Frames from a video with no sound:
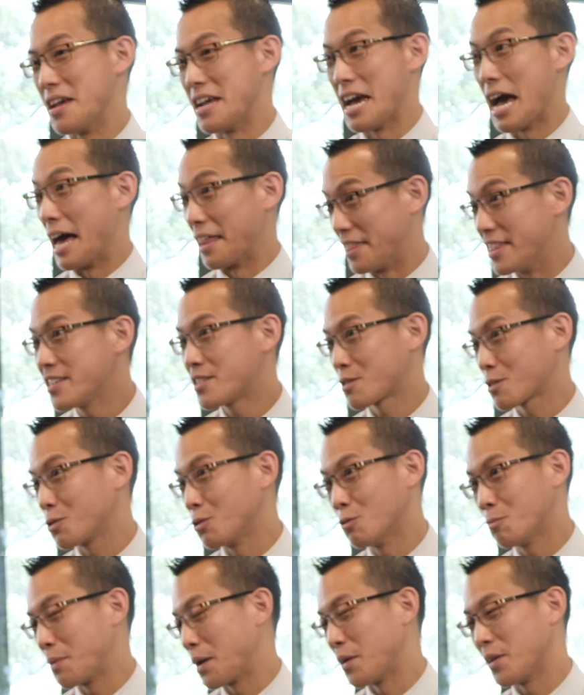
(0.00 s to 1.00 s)
At this
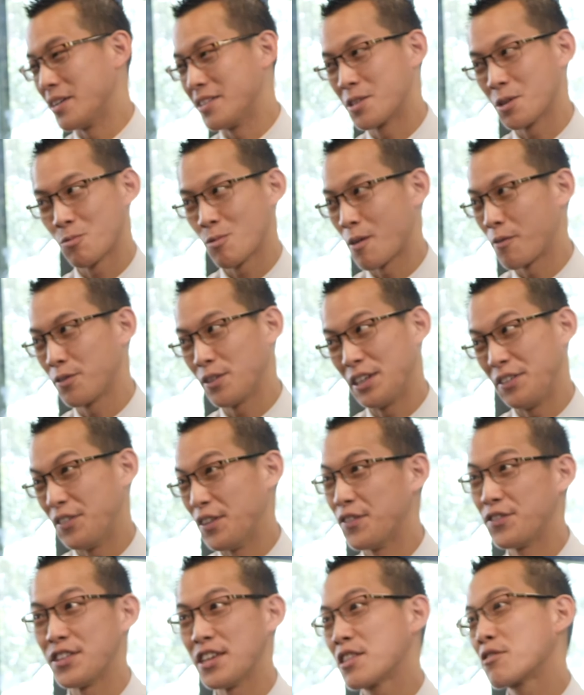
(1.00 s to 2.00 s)
school, periods are roughly
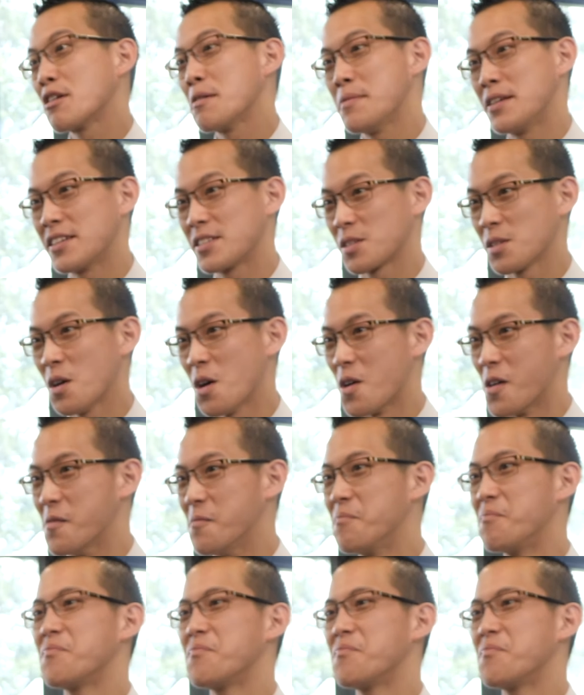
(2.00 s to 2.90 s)
53 minutes long.